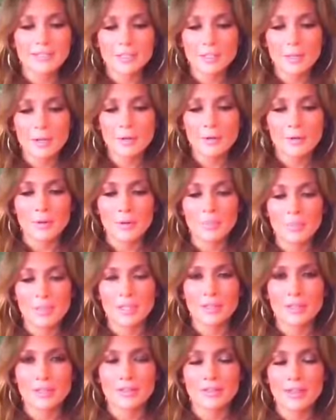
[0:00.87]
So I'm
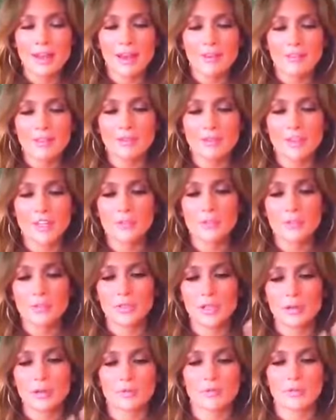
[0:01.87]
here live on
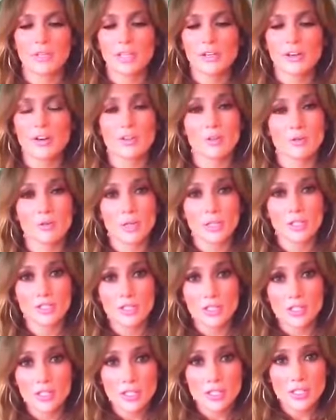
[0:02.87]
Facebook. I've been reading all the
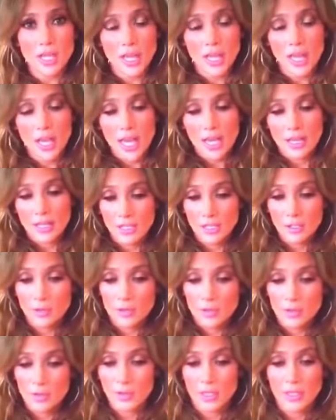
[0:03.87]
questions that
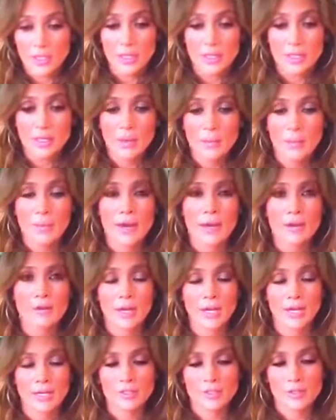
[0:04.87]
you've submitted about
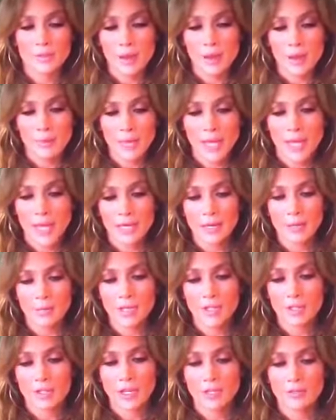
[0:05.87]
Ain't Your Mama, and I'm
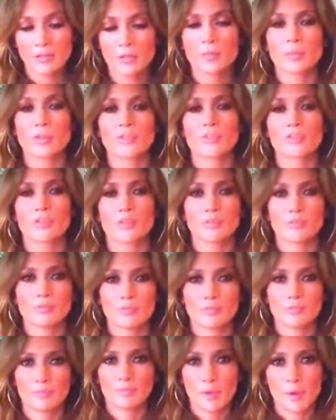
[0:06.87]
here to answer a bunch of them.
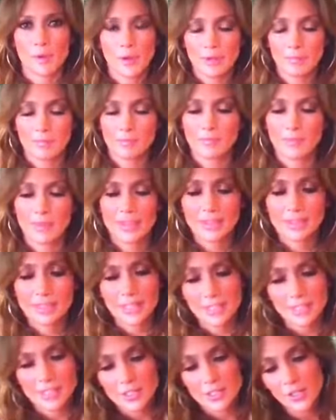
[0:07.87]
Okay, let's
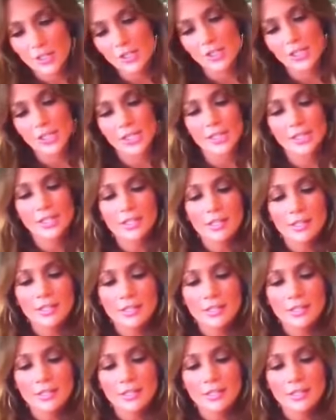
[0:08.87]
get started.